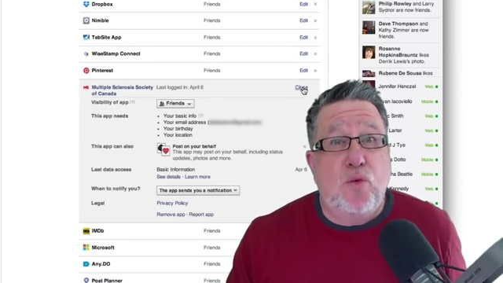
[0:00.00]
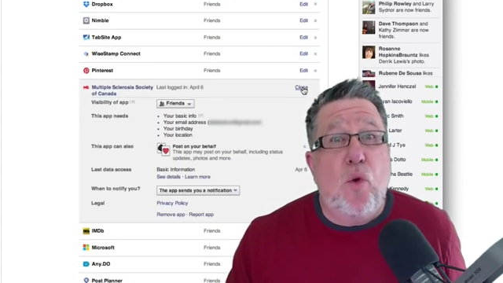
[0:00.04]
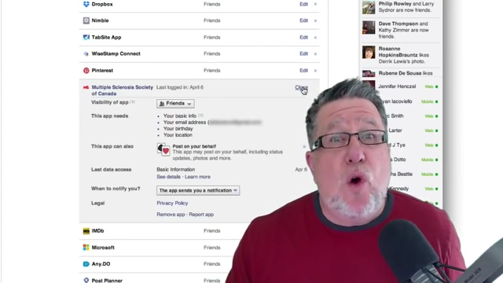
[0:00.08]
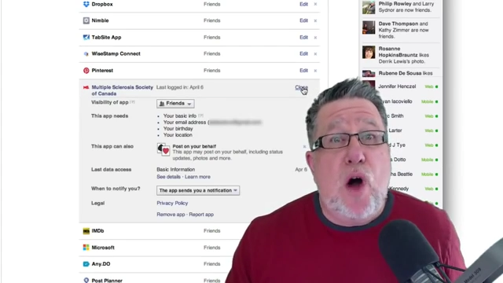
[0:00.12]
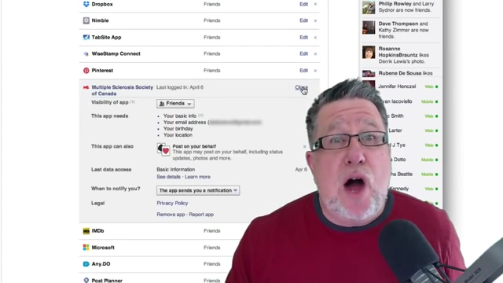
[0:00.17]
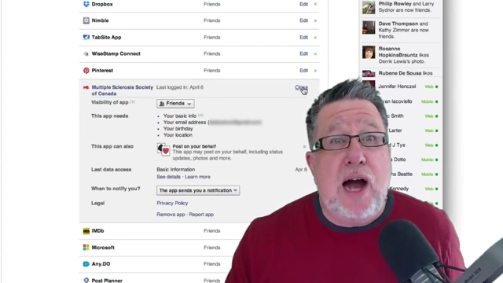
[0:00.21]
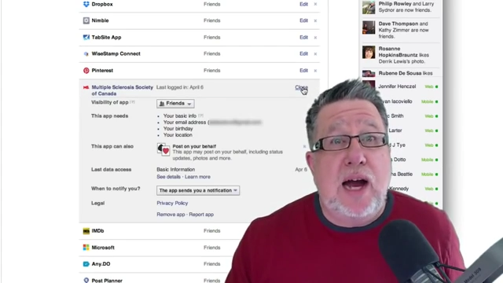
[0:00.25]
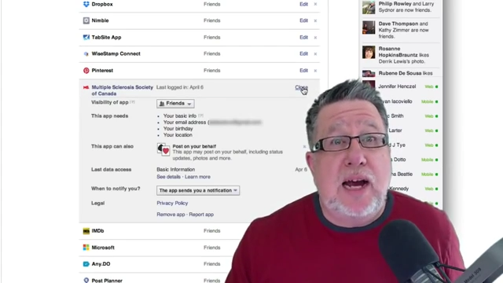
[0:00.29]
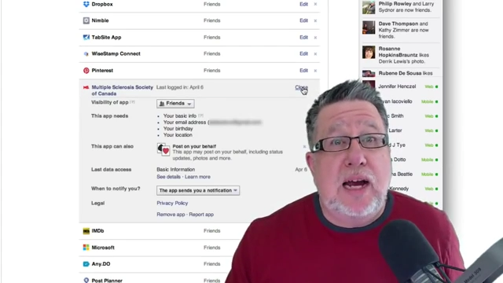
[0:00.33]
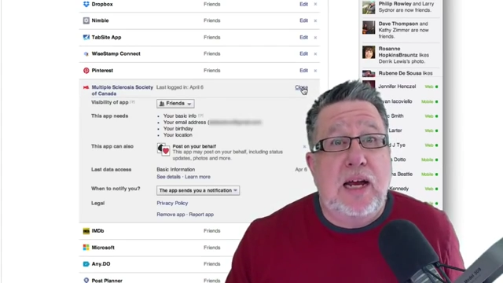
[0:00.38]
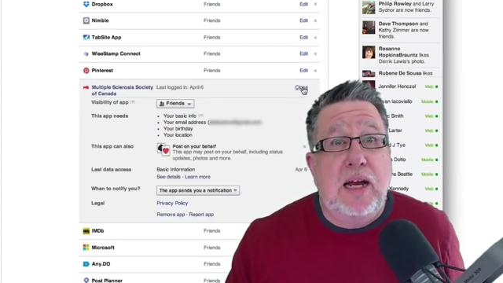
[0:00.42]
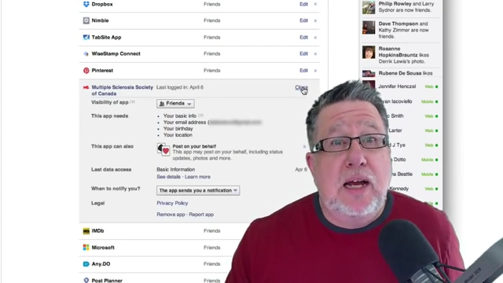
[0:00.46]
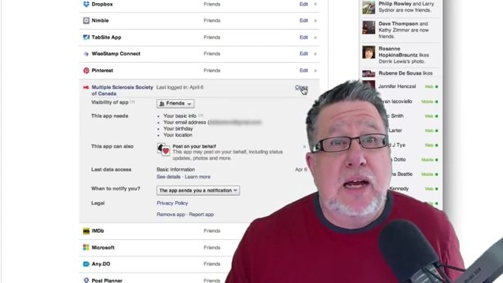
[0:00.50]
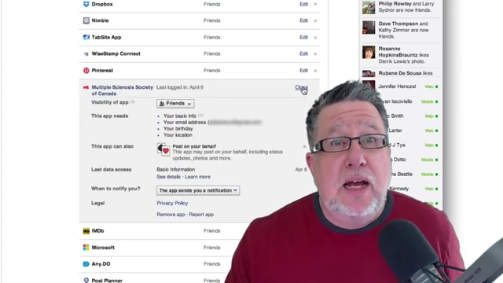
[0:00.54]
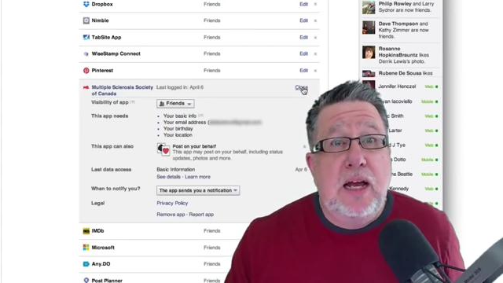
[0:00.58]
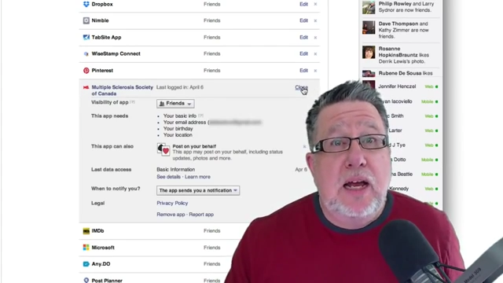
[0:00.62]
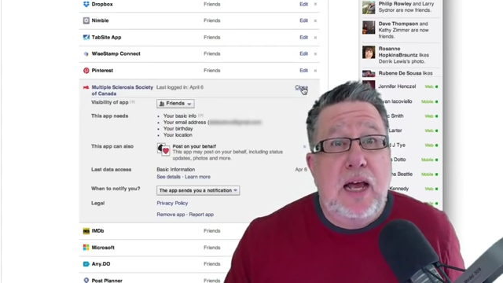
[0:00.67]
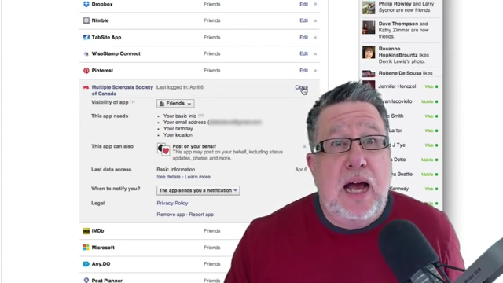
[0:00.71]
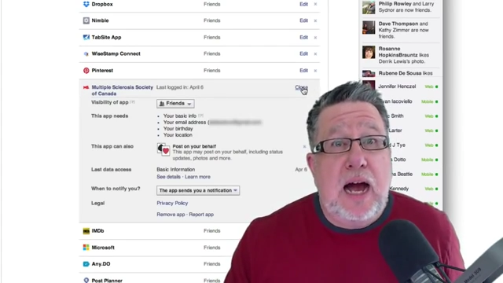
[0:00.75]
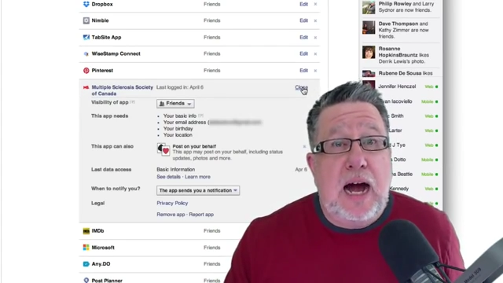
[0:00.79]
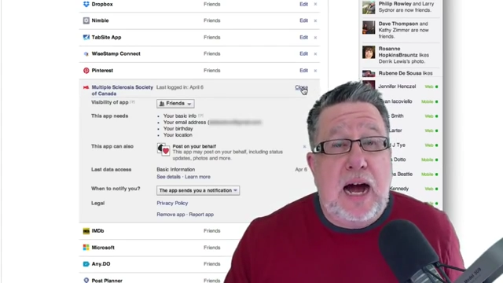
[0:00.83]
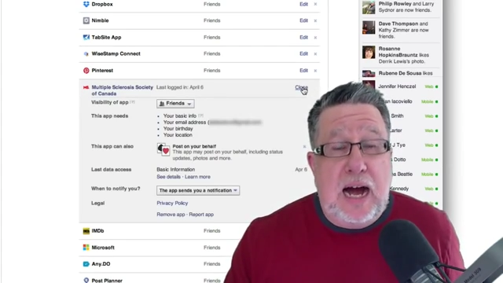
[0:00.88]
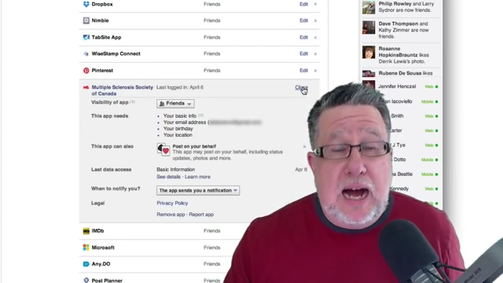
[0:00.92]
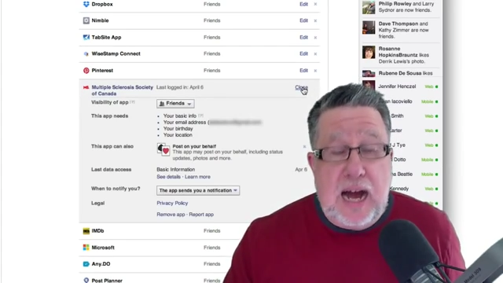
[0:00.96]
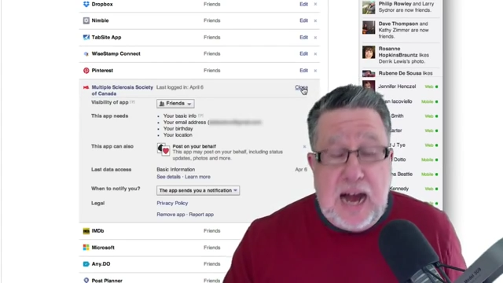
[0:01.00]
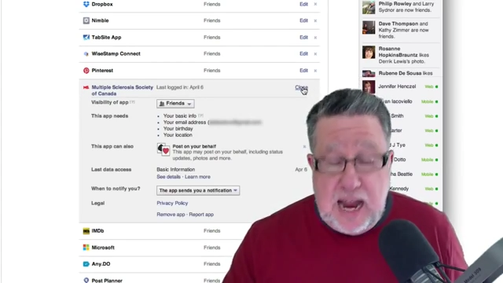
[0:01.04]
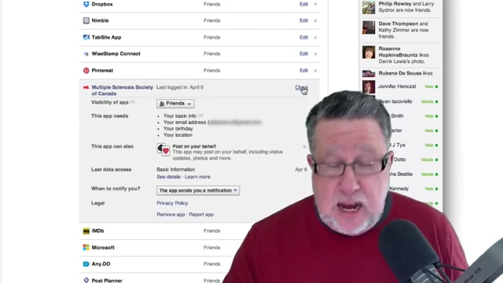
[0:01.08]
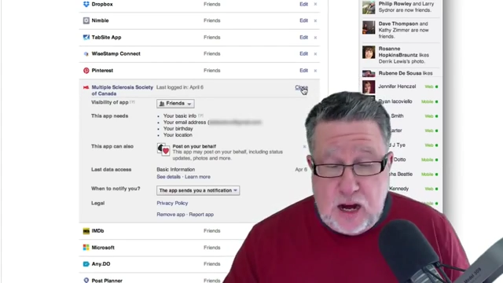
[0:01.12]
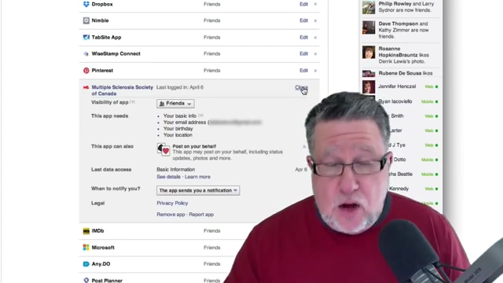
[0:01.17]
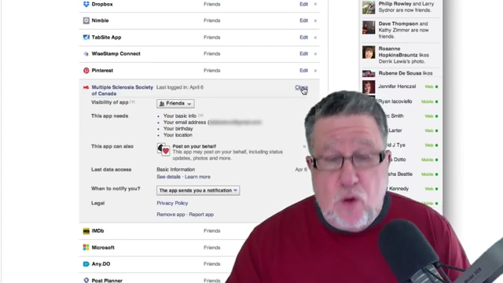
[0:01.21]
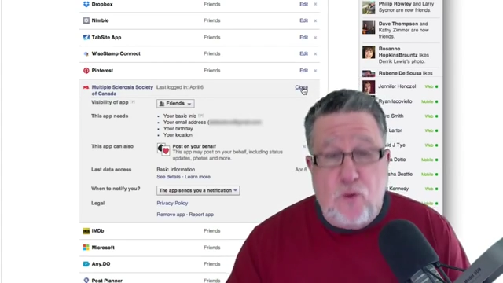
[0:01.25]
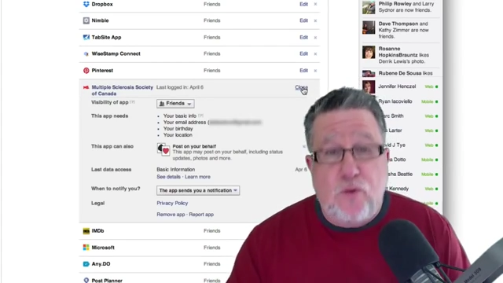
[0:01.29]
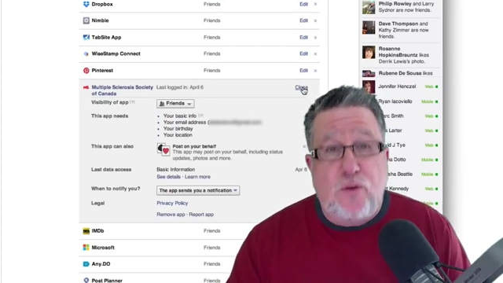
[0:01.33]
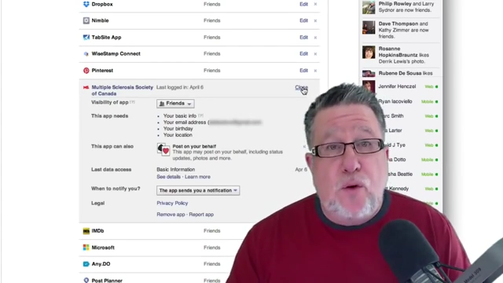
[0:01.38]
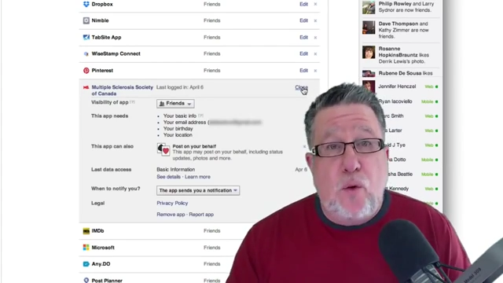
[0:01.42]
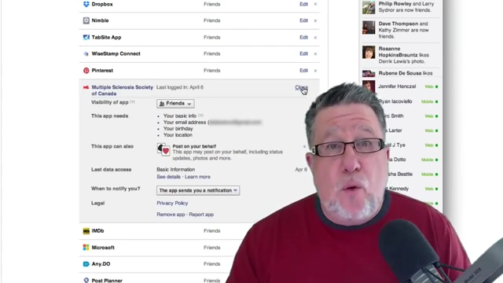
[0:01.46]
walk. I
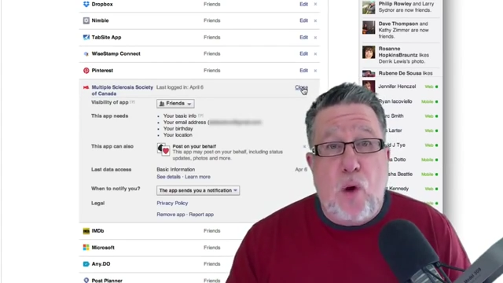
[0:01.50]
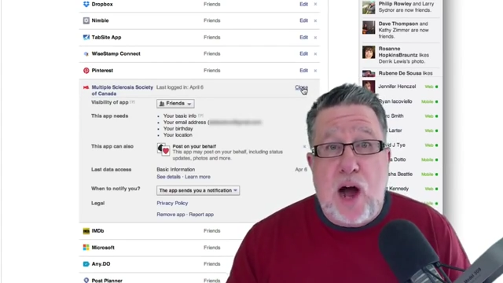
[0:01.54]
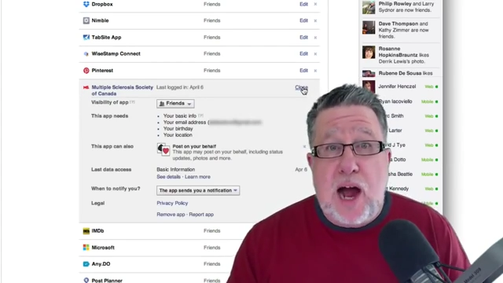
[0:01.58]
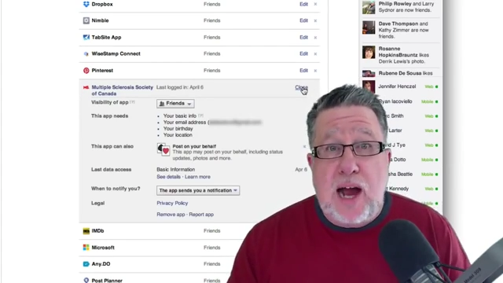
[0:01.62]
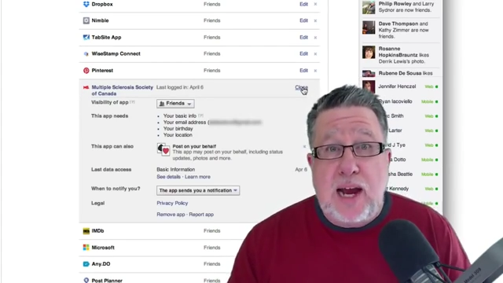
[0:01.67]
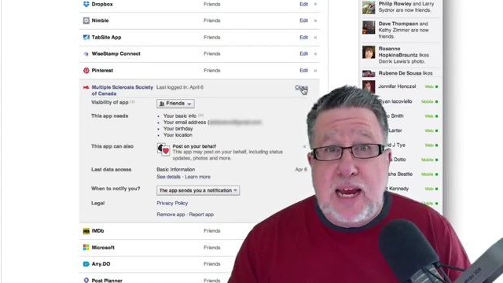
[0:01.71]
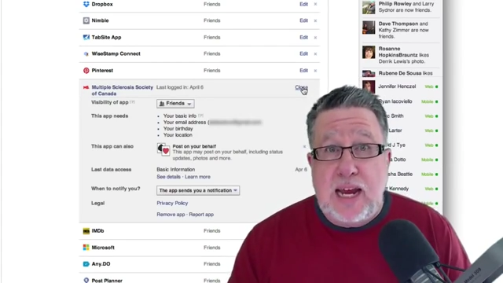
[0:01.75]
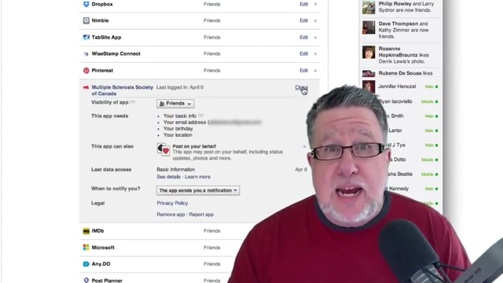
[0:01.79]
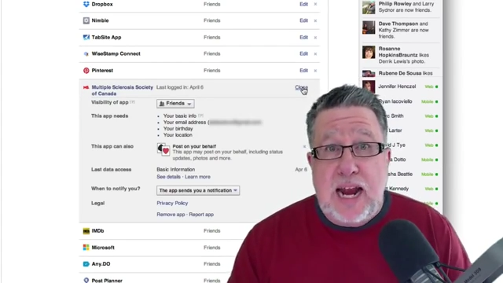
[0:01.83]
go for a walk